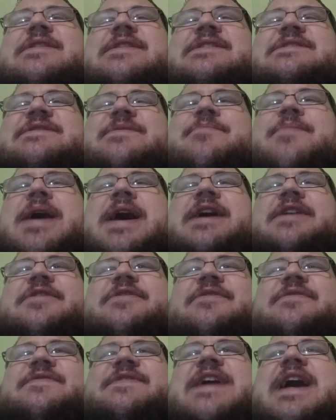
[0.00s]
It's a
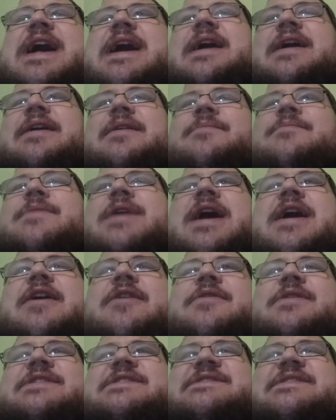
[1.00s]
matter of time
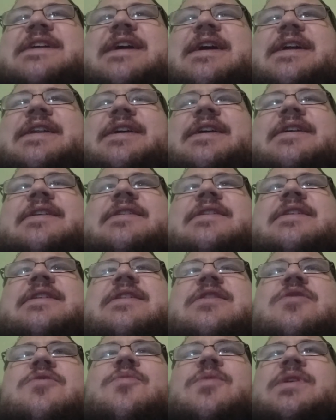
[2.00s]
now. It's not a
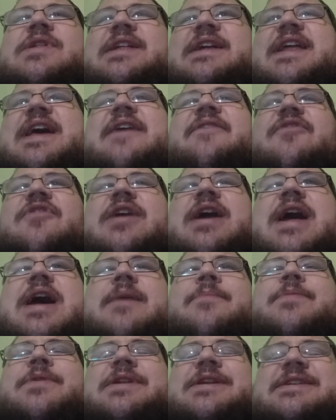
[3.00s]
will it ever
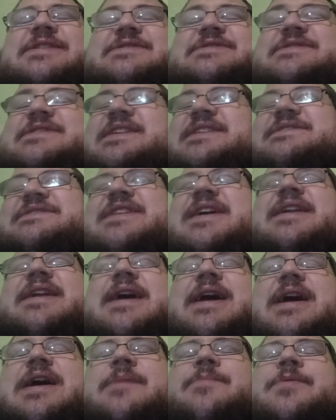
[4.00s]
happen. It's going to
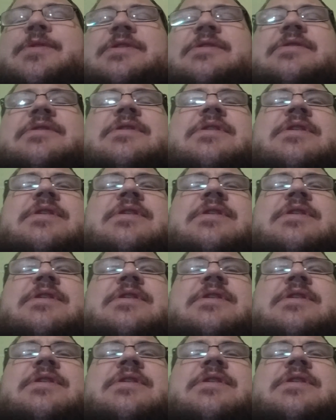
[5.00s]
happen.